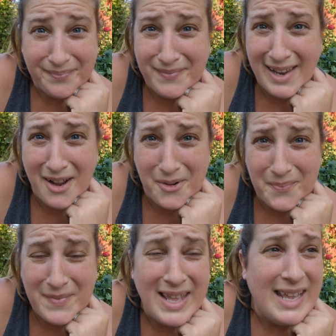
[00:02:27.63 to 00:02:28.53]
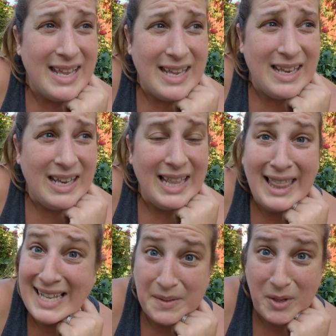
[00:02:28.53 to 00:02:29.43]
Now,
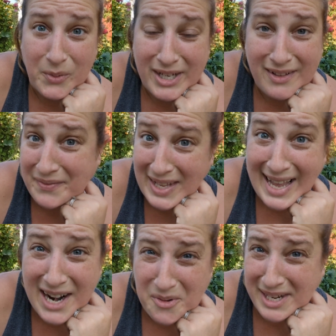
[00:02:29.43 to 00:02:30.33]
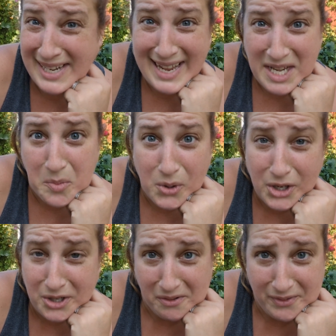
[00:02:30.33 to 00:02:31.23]
let's be real. I don't need any more
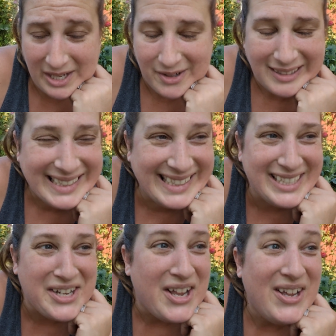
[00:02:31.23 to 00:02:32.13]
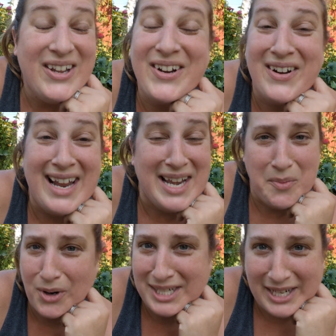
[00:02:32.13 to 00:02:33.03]
coneflower or any
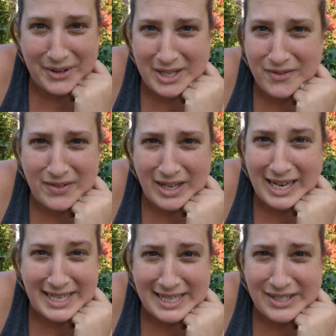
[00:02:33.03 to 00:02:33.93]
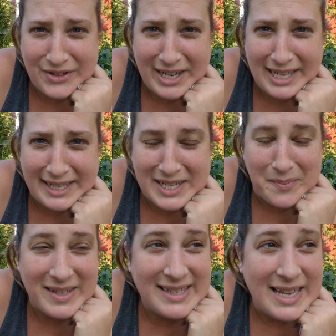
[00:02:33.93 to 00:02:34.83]
more decorative onions or
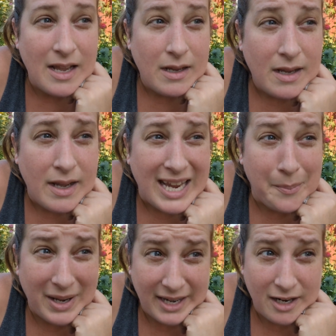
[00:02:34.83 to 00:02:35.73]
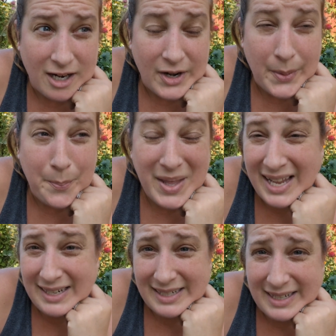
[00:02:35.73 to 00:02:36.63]
alliums in my yard.
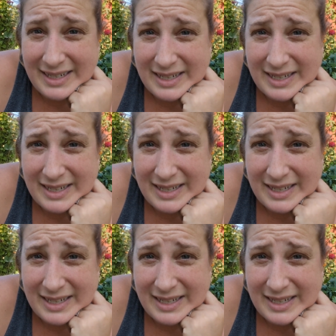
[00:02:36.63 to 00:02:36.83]
But